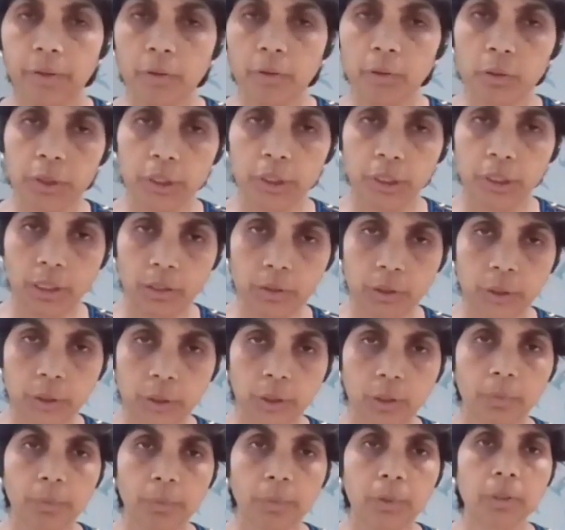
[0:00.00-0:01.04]
When you change
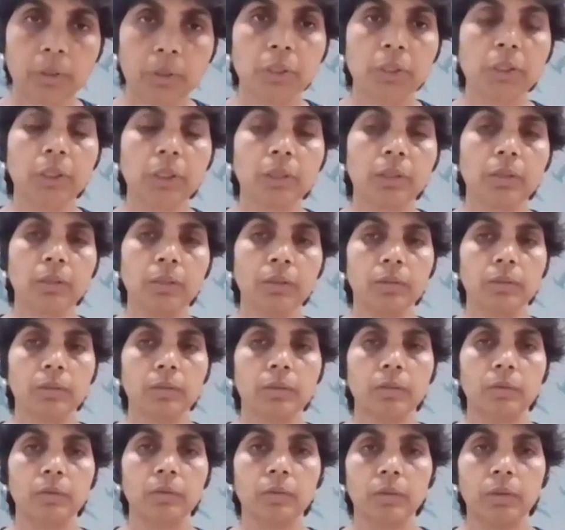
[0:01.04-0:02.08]
your position,
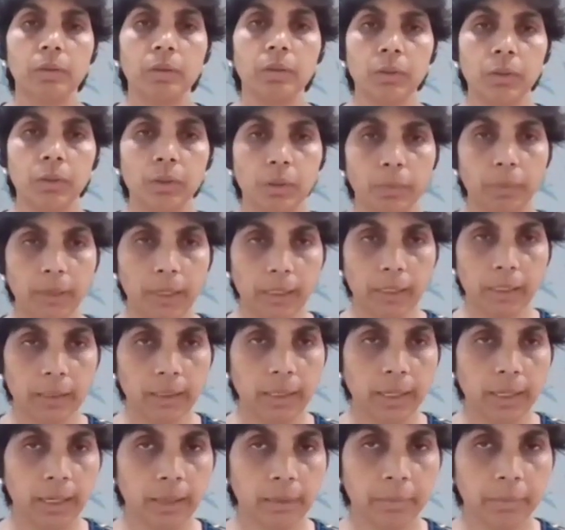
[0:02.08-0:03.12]
your
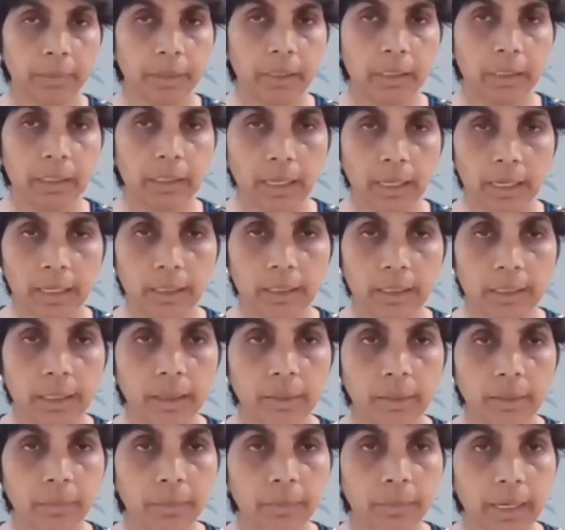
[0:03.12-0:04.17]
breath can be
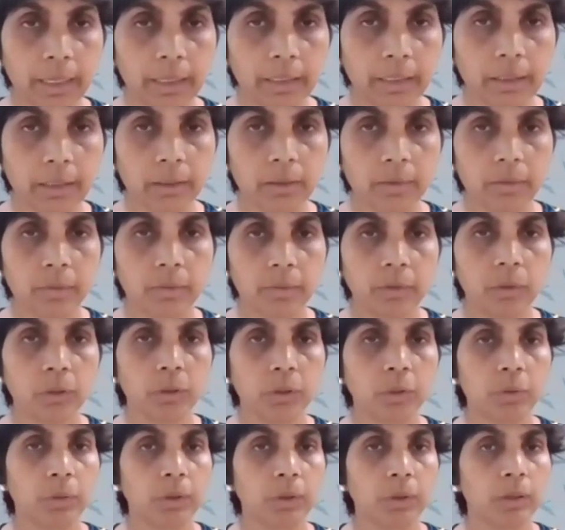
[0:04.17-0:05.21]
slightly impacted.
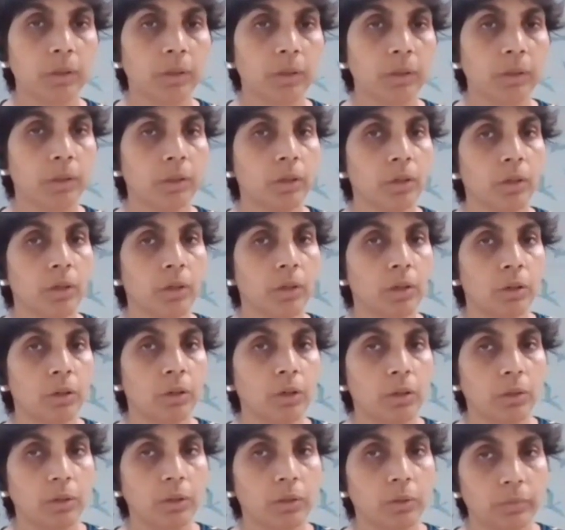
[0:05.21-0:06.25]
You will
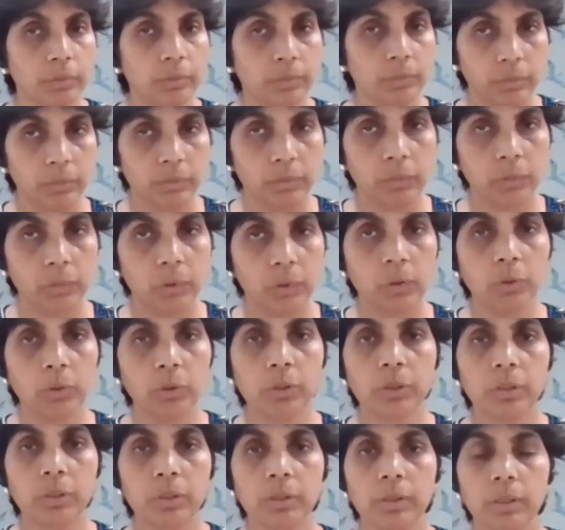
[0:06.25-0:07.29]

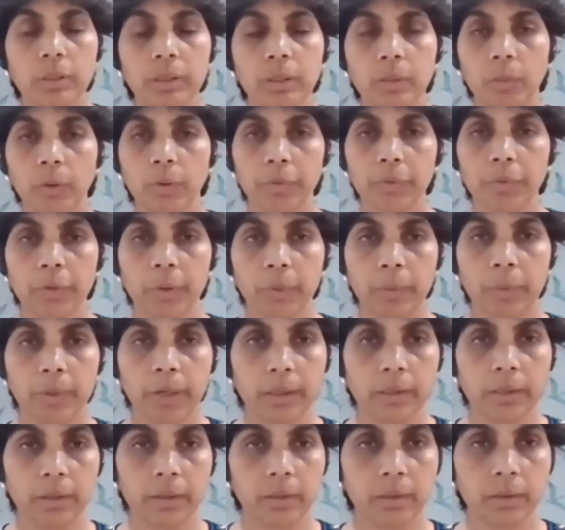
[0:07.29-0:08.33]
lose the rhythm of the
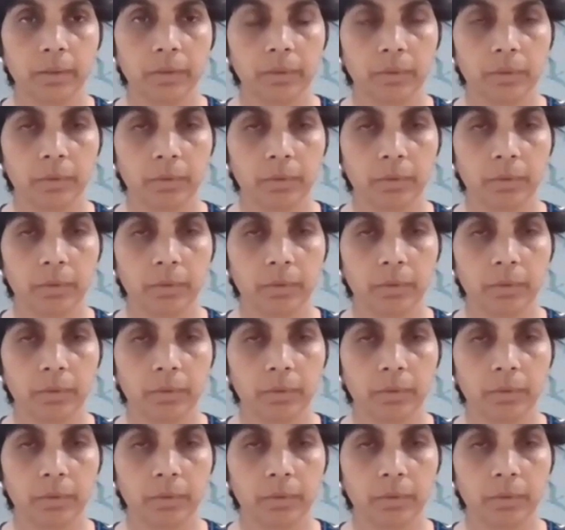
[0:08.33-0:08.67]
breath.